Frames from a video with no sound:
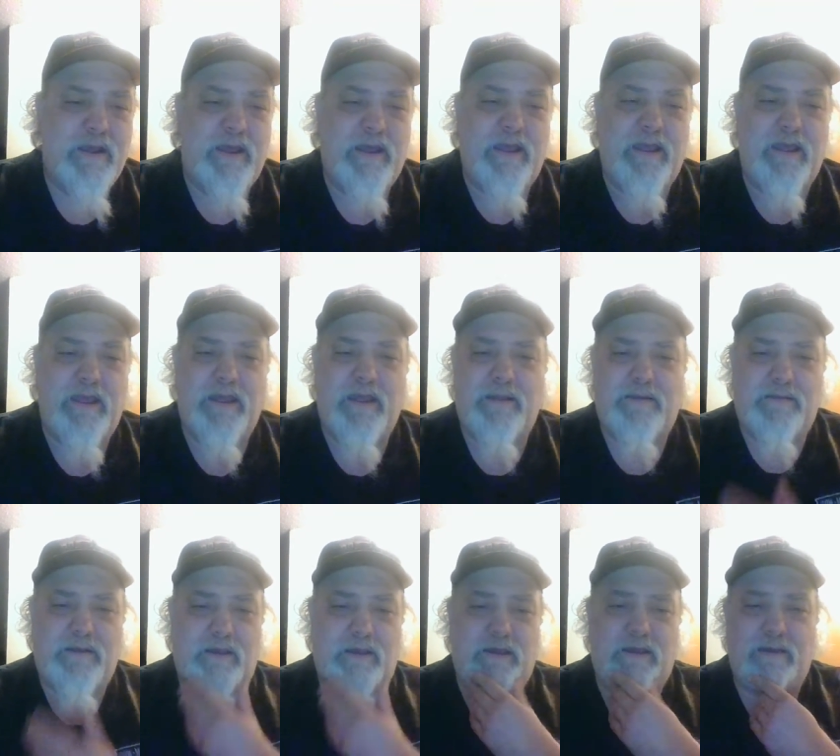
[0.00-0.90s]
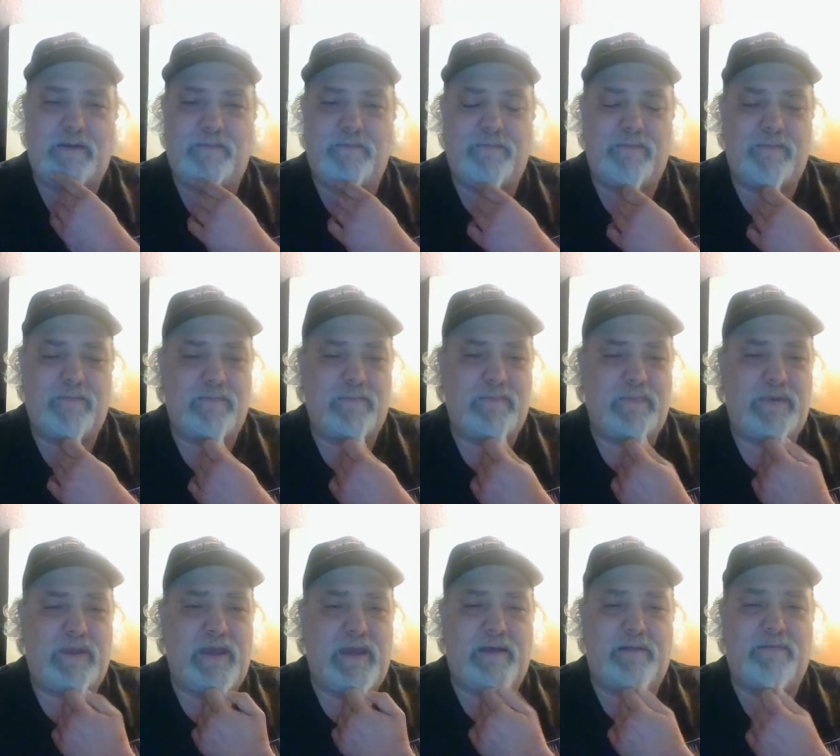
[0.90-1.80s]
And uh,
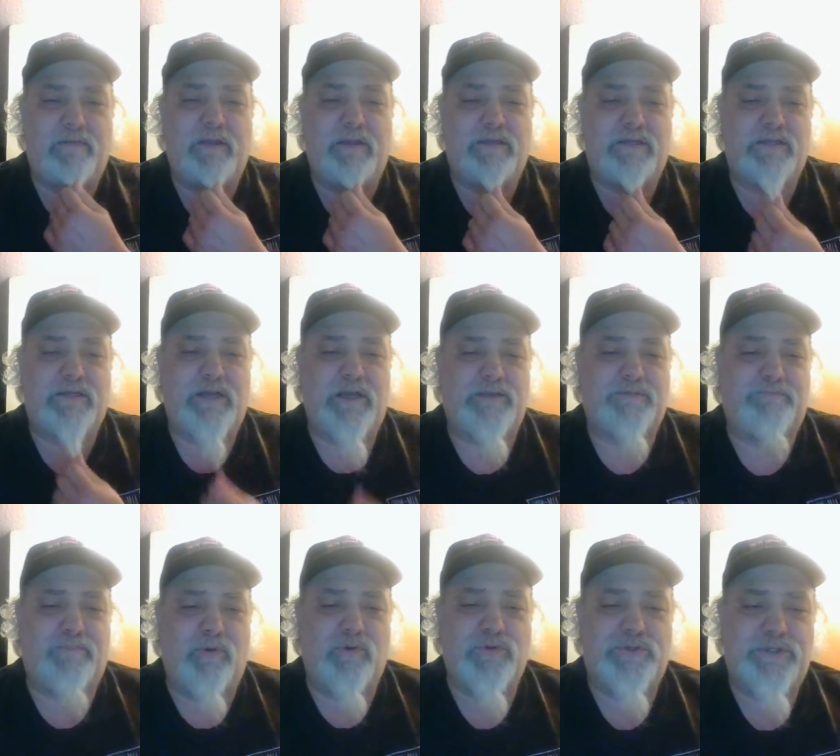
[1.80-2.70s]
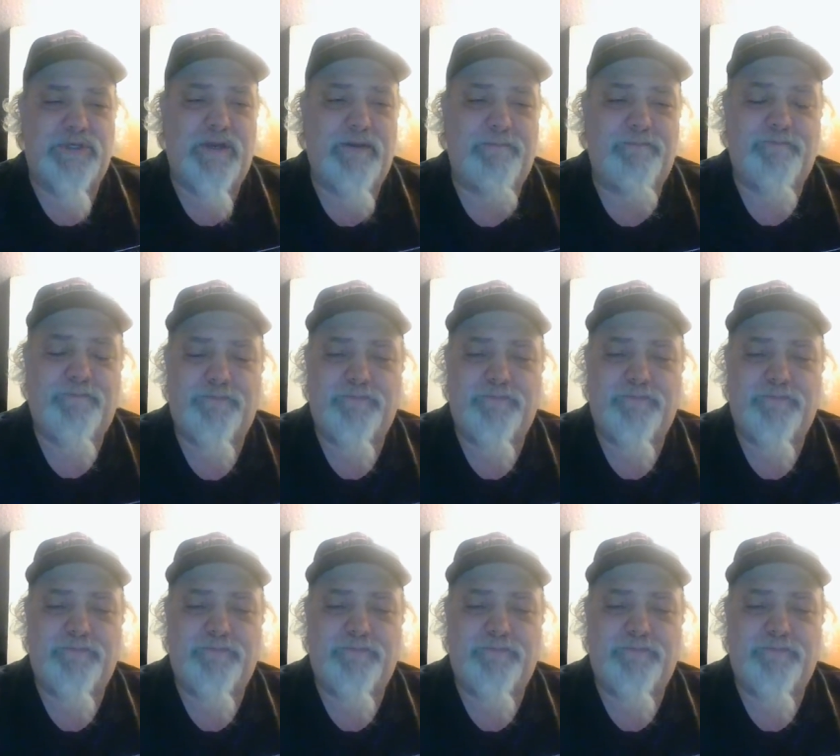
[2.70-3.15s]
yeah, this is just bullshit.